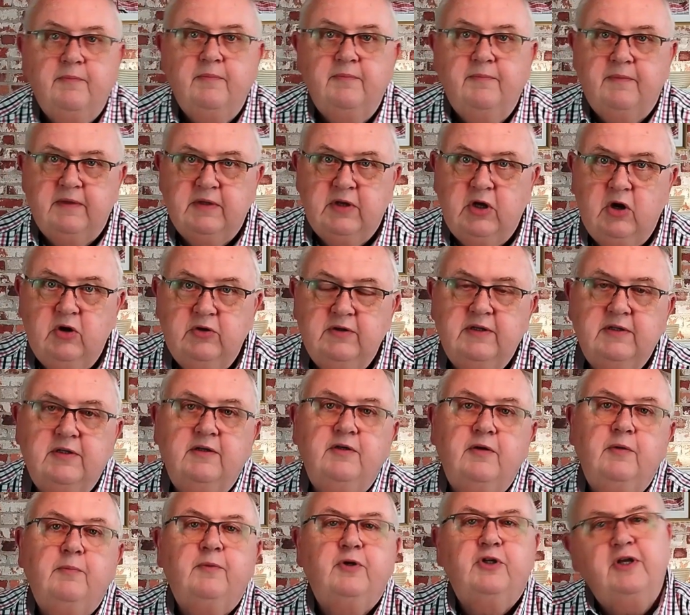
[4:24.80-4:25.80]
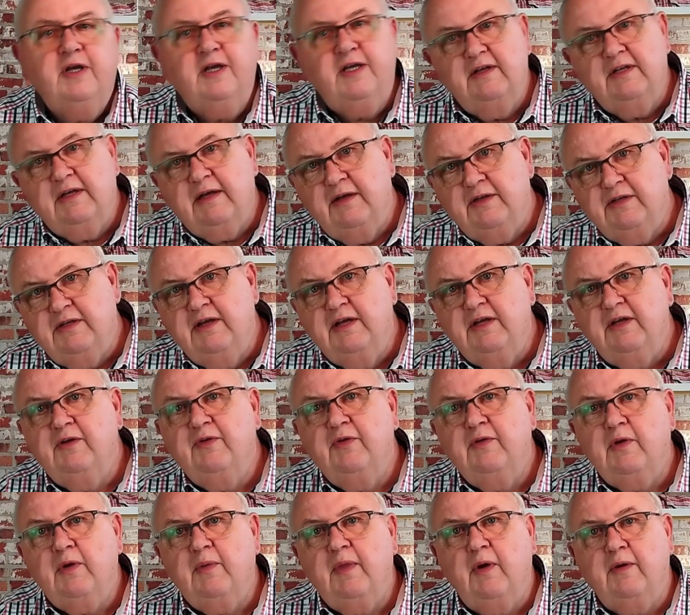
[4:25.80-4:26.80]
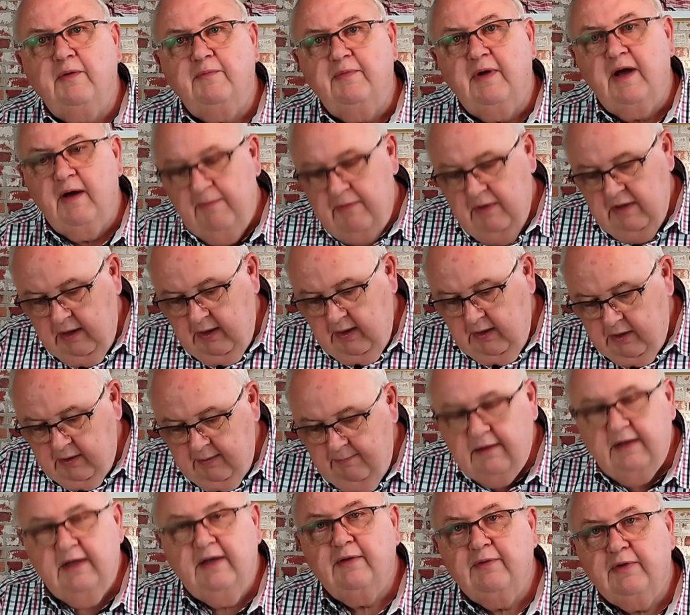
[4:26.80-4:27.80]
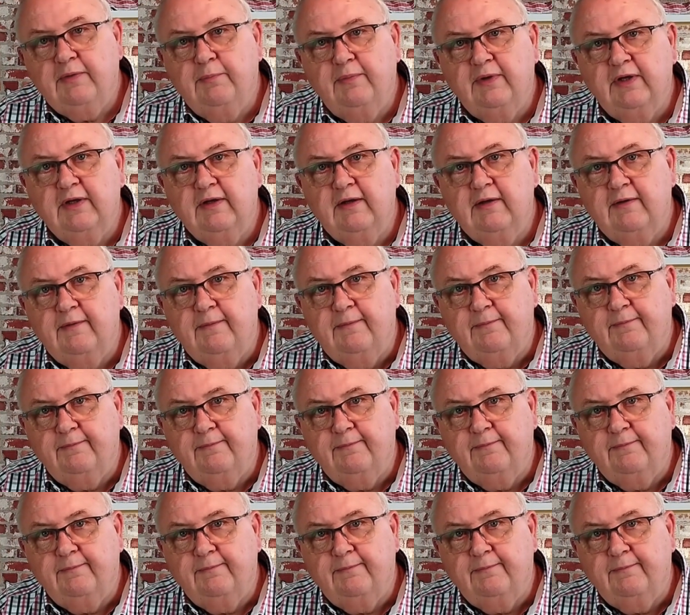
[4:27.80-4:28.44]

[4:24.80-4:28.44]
It goes into the machine and is kneaded for about 5 minutes on medium speed.